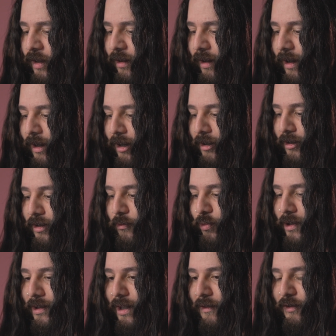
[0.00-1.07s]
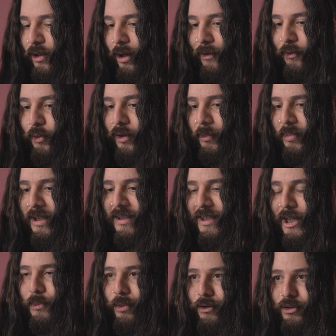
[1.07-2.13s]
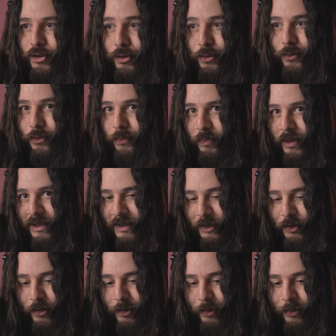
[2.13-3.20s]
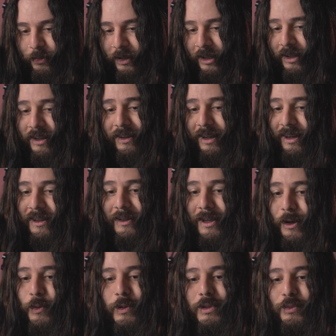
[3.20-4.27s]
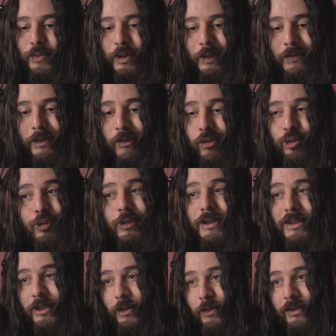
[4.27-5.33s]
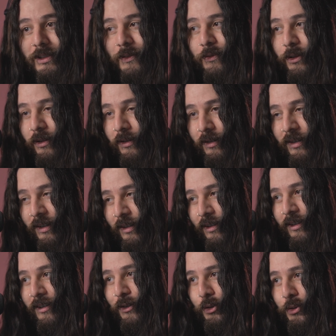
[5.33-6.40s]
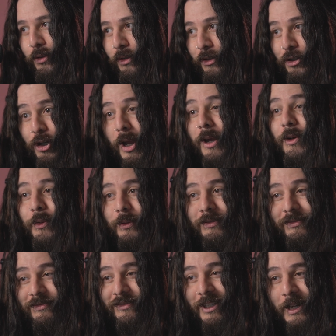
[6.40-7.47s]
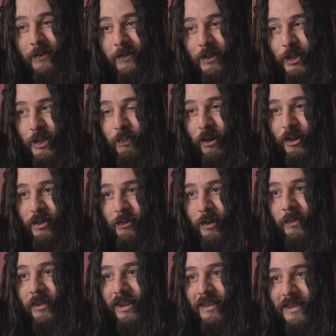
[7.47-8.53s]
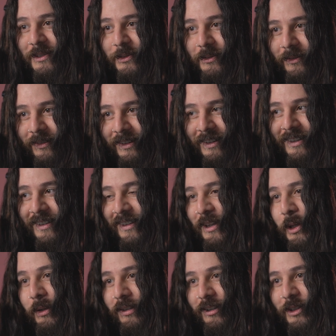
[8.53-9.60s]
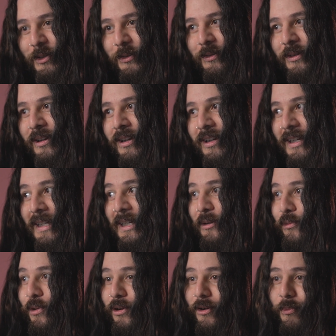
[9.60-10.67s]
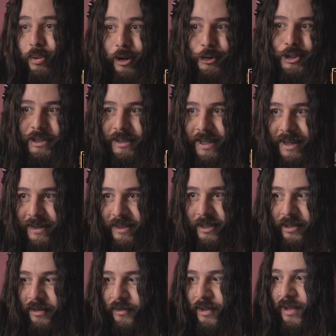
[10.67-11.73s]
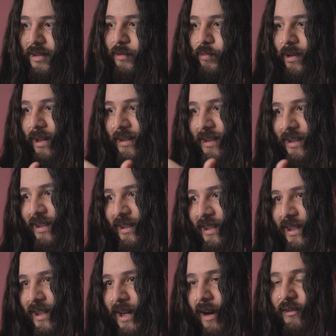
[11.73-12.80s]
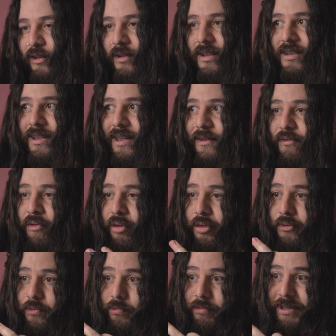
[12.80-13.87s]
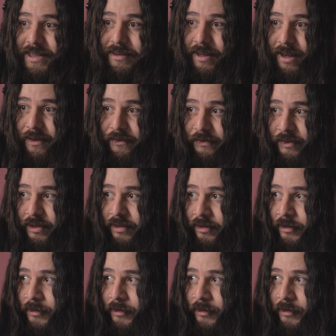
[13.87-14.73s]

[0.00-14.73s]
And we left off with Peacekeeper 2 plus intro, and that was one of the coolest songs I've heard on the channel, not even just Project Wingman. So, you know, we are approaching the end here. This is Red Sea. After this, I have 3 left,